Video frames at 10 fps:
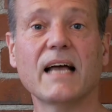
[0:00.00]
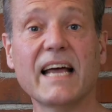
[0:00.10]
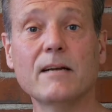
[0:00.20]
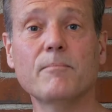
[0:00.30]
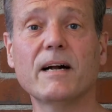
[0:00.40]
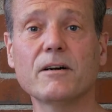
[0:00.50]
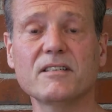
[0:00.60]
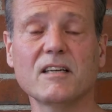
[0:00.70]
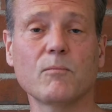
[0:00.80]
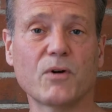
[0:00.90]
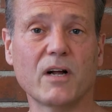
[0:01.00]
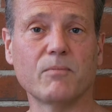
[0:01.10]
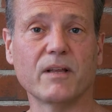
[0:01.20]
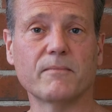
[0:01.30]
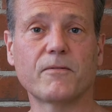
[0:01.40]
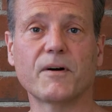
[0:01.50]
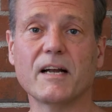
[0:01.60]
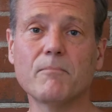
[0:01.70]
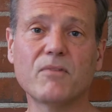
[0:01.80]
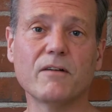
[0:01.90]
An embarrassing problem for a
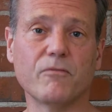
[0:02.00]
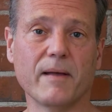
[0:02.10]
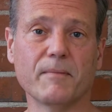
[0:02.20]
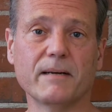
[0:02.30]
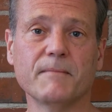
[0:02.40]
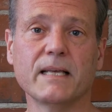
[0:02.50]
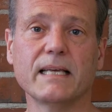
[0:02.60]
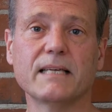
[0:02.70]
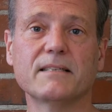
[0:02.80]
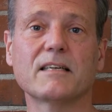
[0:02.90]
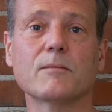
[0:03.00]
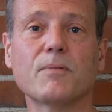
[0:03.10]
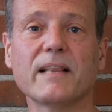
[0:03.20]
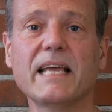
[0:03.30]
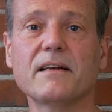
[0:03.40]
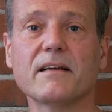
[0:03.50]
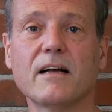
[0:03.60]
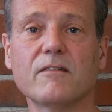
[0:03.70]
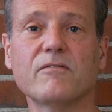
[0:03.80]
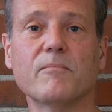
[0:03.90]
number of women is the complaint
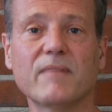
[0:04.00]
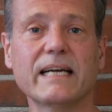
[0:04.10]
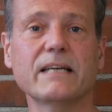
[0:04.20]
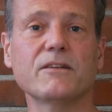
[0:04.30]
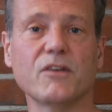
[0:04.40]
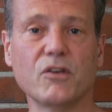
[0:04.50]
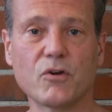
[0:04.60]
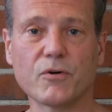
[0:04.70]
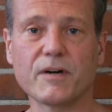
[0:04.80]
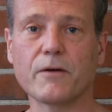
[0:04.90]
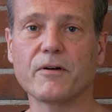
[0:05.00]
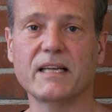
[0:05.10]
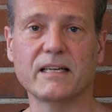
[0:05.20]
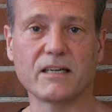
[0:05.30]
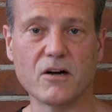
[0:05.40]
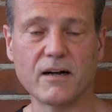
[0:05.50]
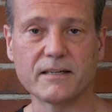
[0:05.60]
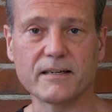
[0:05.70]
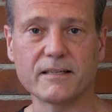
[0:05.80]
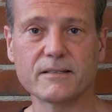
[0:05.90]
of mild urinary
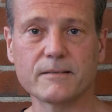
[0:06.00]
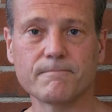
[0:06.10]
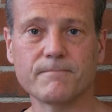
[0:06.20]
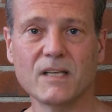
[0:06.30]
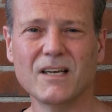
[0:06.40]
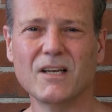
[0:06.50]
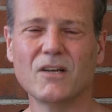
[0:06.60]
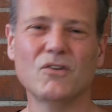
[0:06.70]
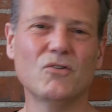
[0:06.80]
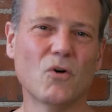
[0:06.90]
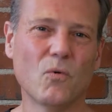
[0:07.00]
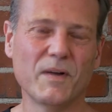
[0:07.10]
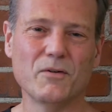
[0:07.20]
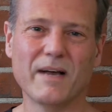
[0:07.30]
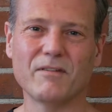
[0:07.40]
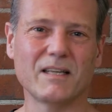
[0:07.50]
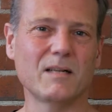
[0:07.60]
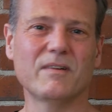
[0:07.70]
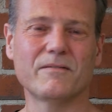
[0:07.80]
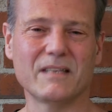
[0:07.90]
incontinence. You know, when you have a little
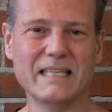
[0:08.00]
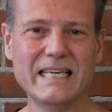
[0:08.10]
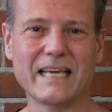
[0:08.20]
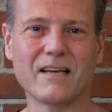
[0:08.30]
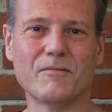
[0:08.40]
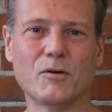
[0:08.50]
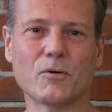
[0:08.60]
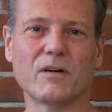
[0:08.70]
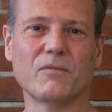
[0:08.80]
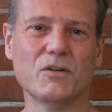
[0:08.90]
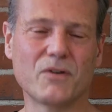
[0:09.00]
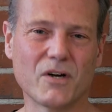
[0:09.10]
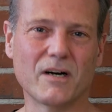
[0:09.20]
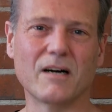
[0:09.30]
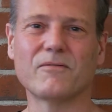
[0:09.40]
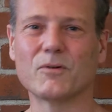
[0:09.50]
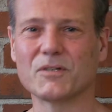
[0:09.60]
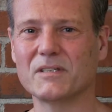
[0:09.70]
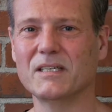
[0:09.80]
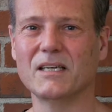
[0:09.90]
bit of a leaking of urine when you cough or
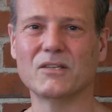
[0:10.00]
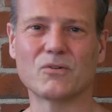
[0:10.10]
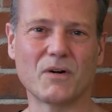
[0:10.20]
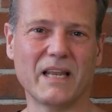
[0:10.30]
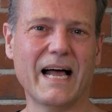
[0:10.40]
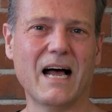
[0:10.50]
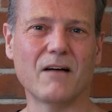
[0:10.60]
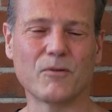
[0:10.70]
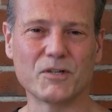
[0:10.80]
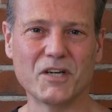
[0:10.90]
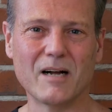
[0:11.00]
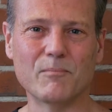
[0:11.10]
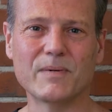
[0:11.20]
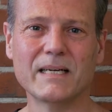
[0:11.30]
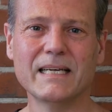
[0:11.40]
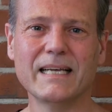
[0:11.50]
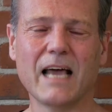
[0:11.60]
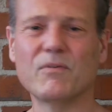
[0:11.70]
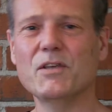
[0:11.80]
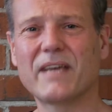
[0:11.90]
sneeze or laugh or jump,
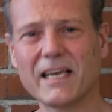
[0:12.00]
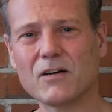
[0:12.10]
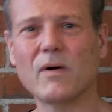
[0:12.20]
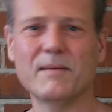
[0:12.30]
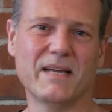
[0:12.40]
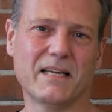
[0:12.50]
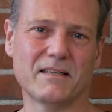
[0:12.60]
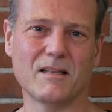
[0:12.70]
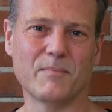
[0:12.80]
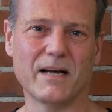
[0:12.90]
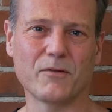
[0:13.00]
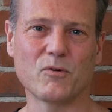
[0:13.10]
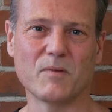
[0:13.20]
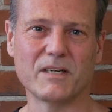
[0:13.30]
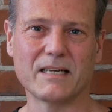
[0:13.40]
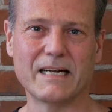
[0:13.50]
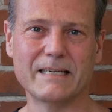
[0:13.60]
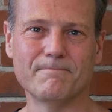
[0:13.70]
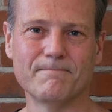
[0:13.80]
and when you can't quite make it to the bathroom on time.